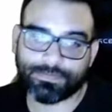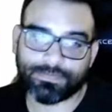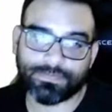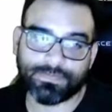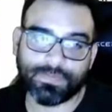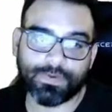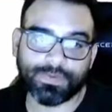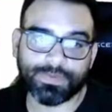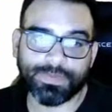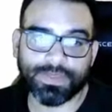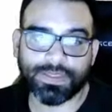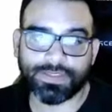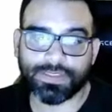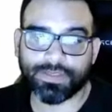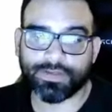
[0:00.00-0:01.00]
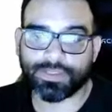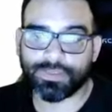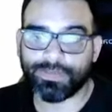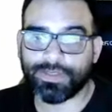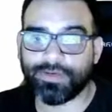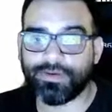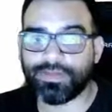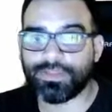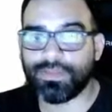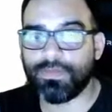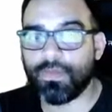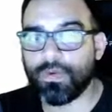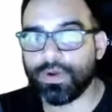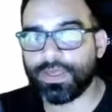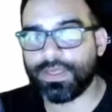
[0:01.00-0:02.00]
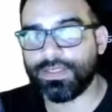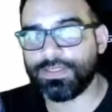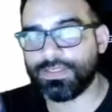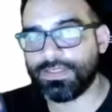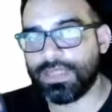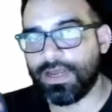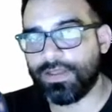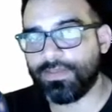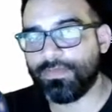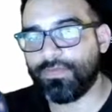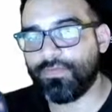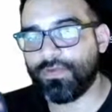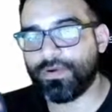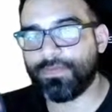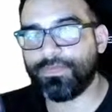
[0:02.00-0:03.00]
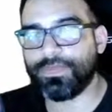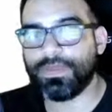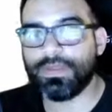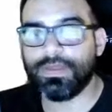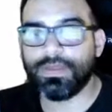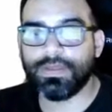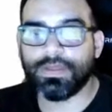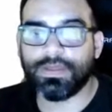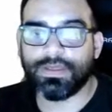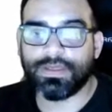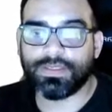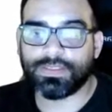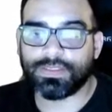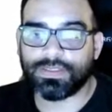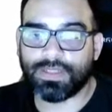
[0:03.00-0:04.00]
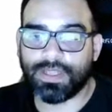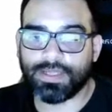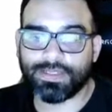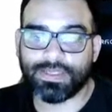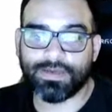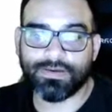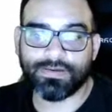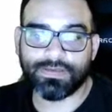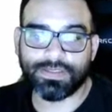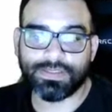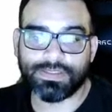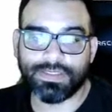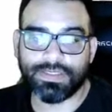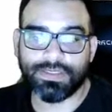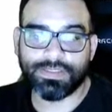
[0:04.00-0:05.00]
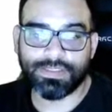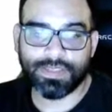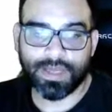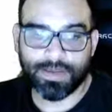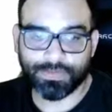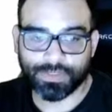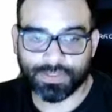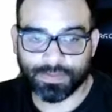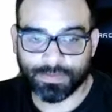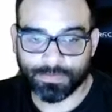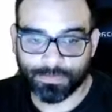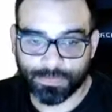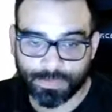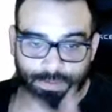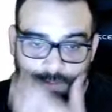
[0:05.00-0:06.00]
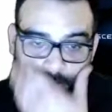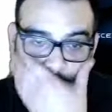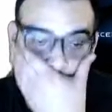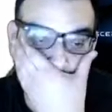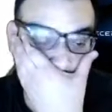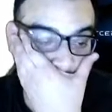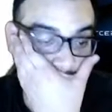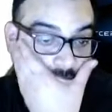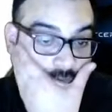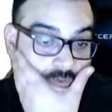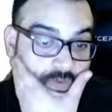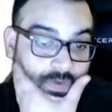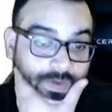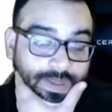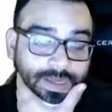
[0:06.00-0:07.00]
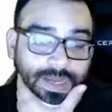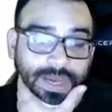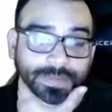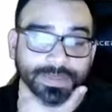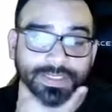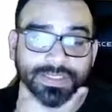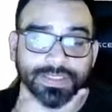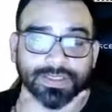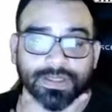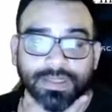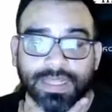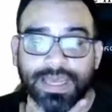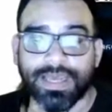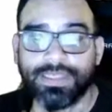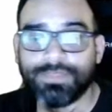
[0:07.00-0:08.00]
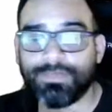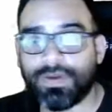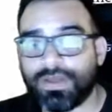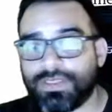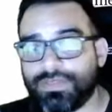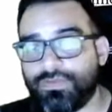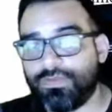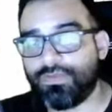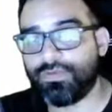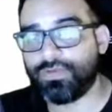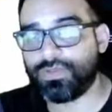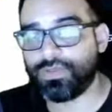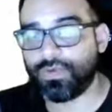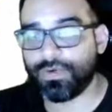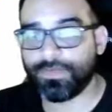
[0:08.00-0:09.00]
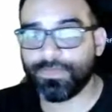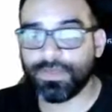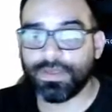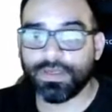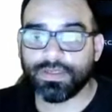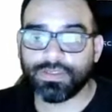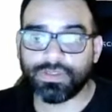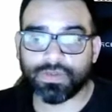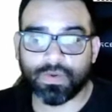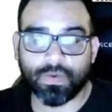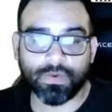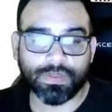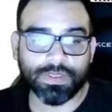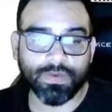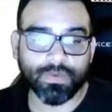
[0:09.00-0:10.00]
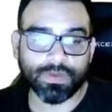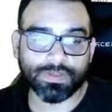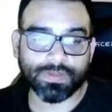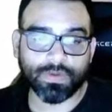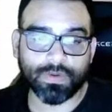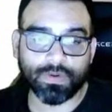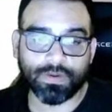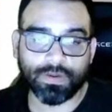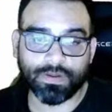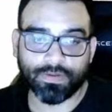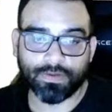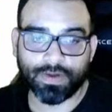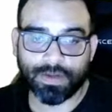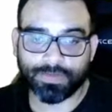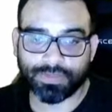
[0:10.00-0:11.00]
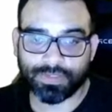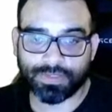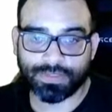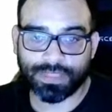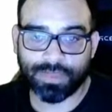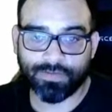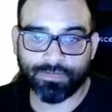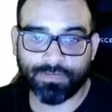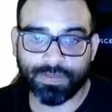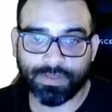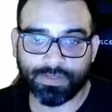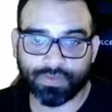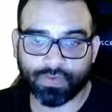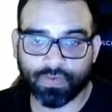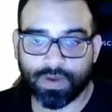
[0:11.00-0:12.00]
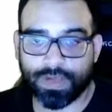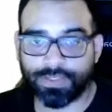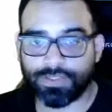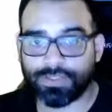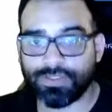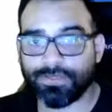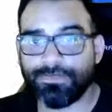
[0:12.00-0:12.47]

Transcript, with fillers: Well, it's because they're experiencing more cases now than before. It says lockdown is the easy option, but it will destroy the economy. It says the last possible resort. This is only once all other options have been tried. It says